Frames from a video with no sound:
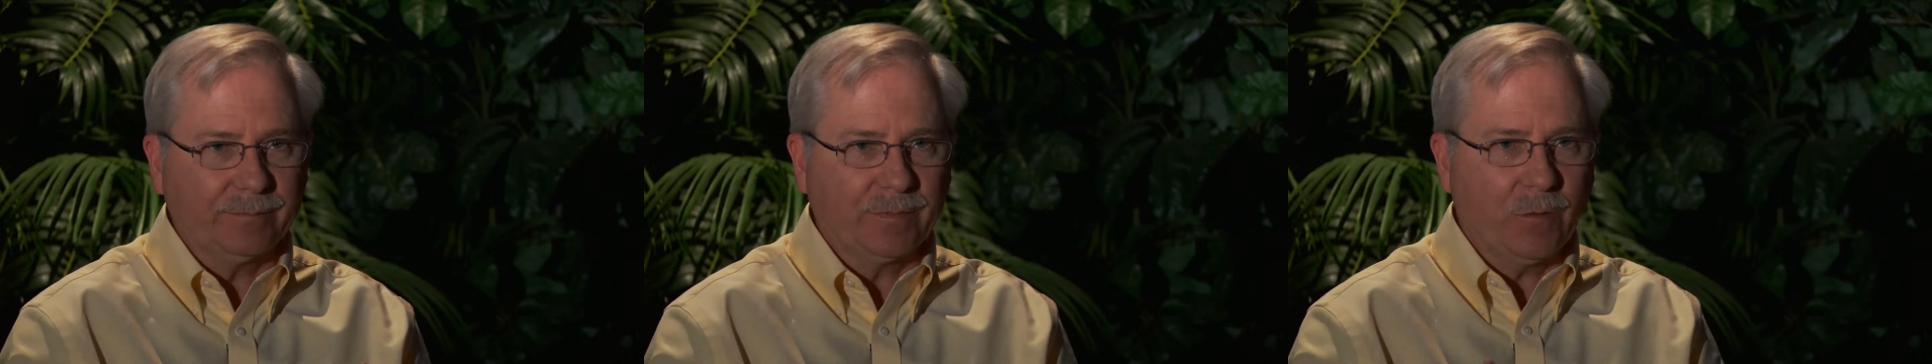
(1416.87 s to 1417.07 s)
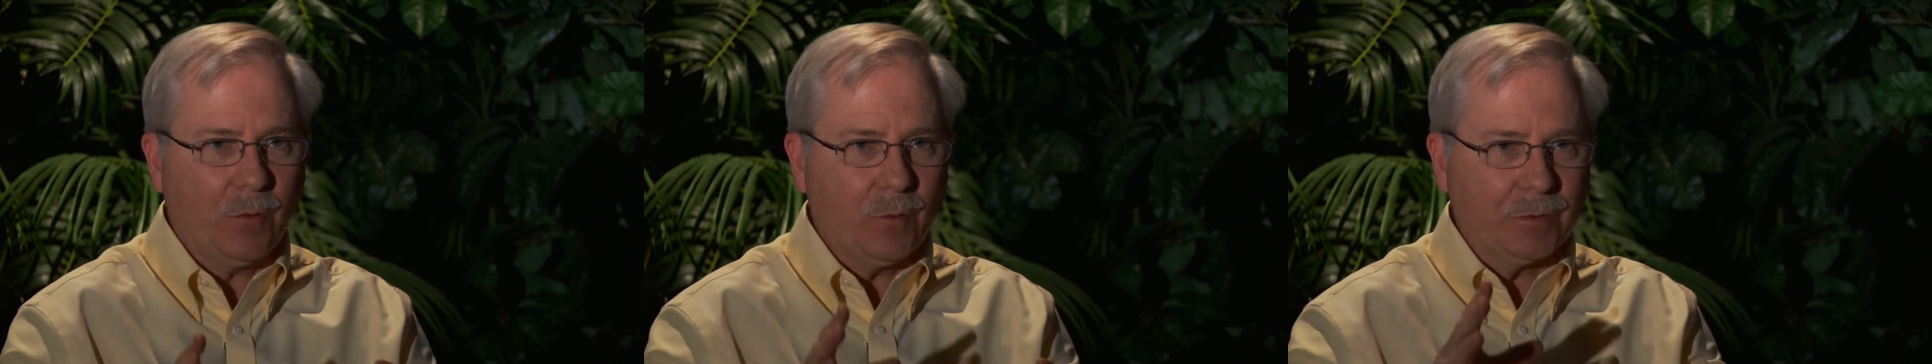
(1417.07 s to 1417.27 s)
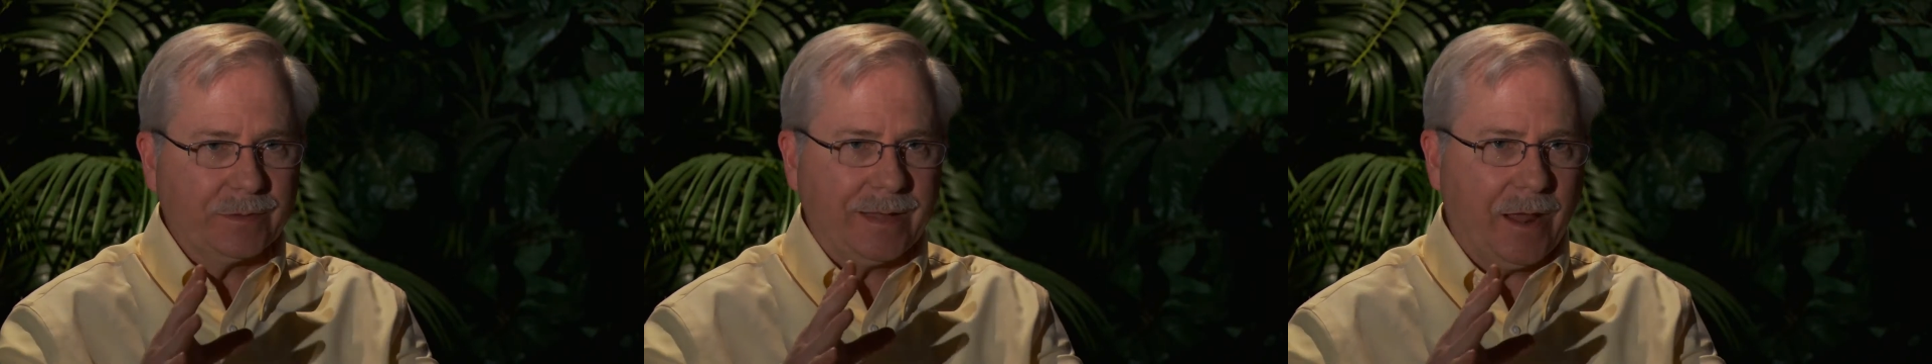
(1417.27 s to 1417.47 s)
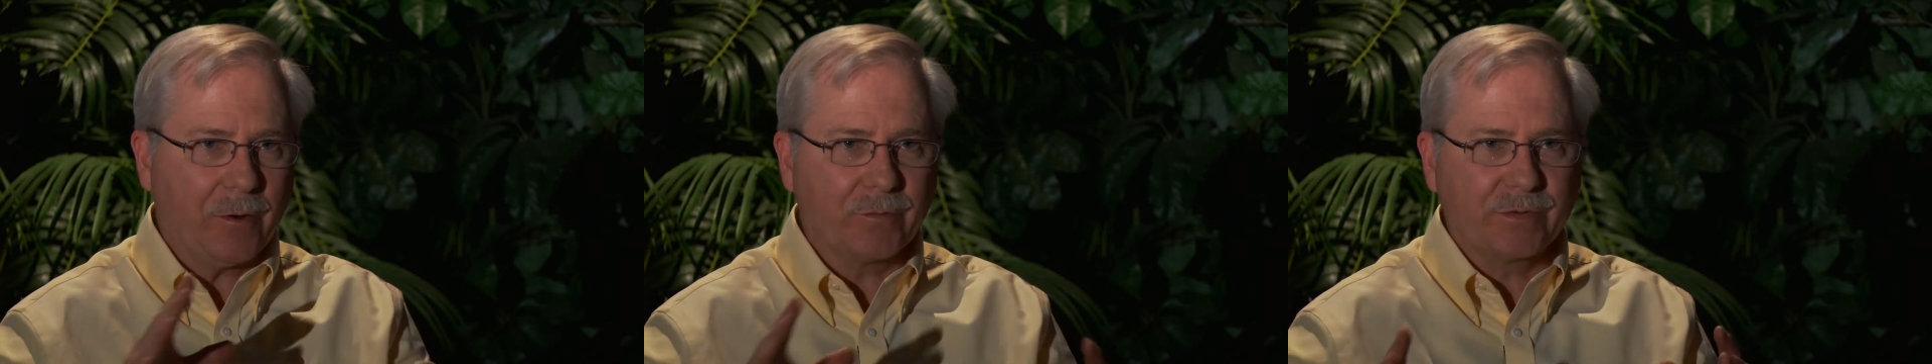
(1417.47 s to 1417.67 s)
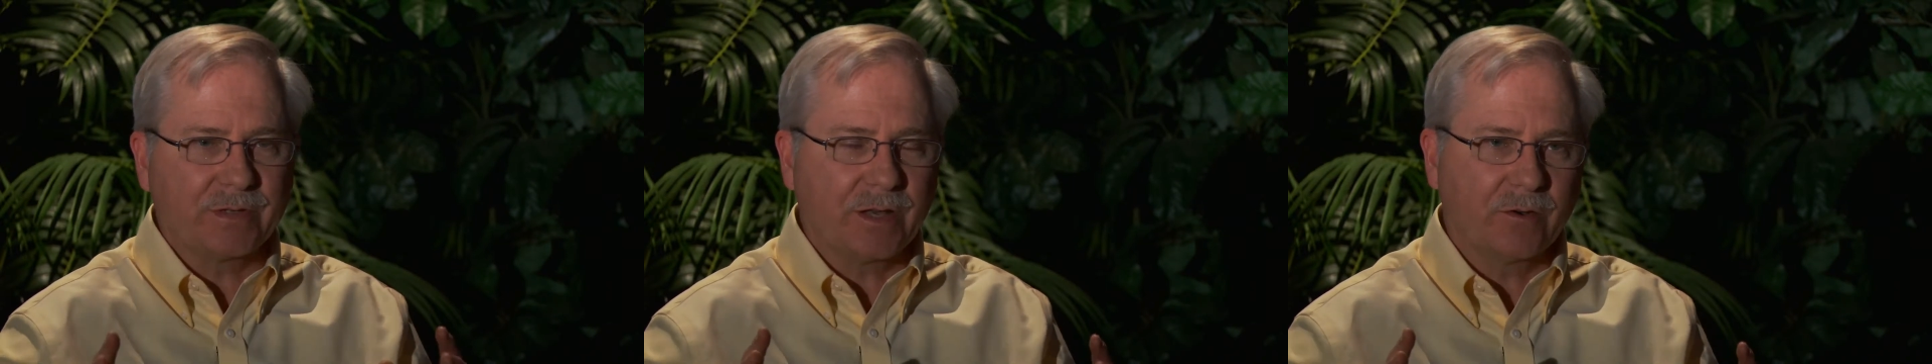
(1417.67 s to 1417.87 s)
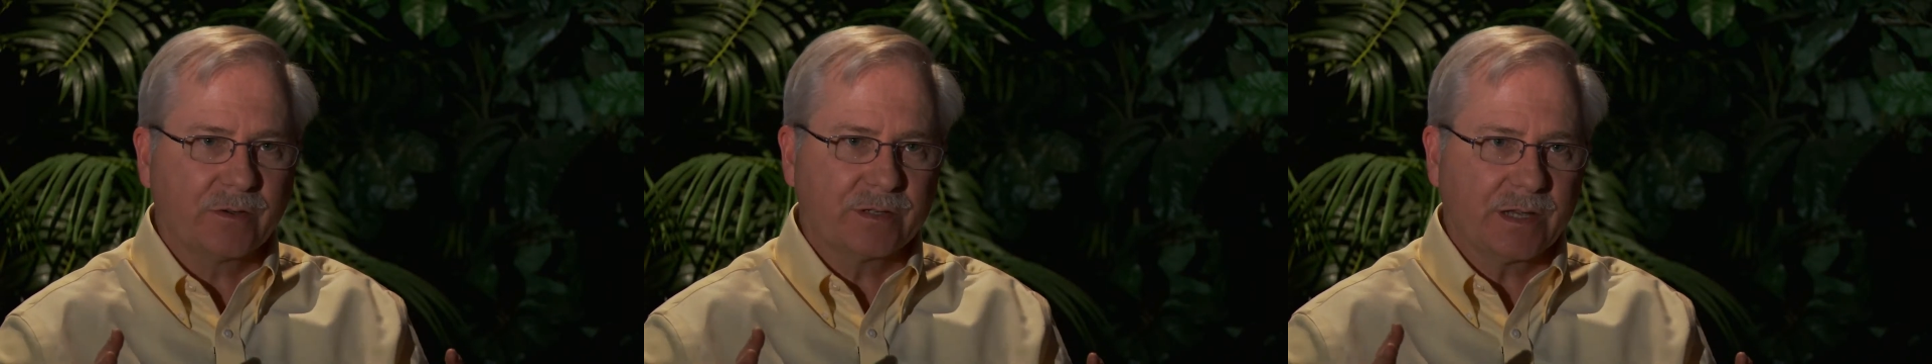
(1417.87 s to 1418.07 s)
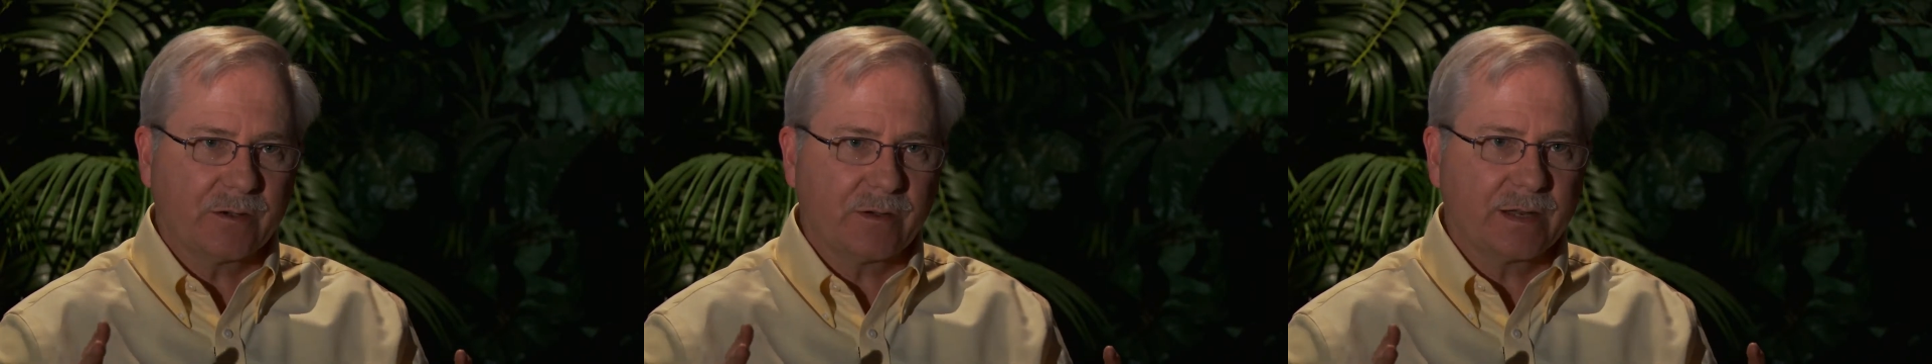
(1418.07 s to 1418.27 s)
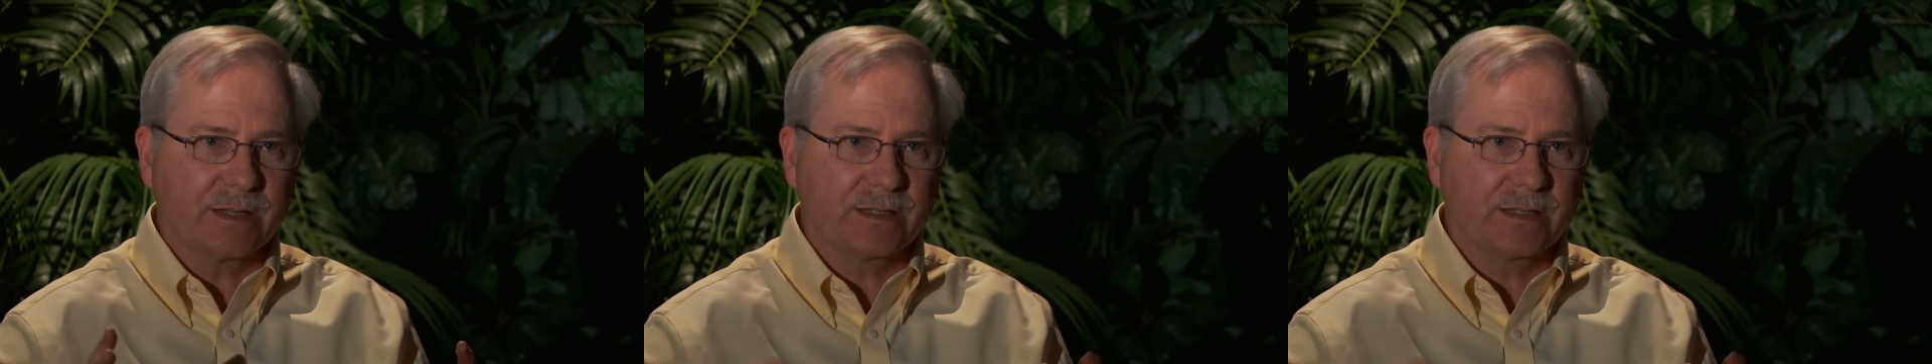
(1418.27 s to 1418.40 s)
the whole downstairs area,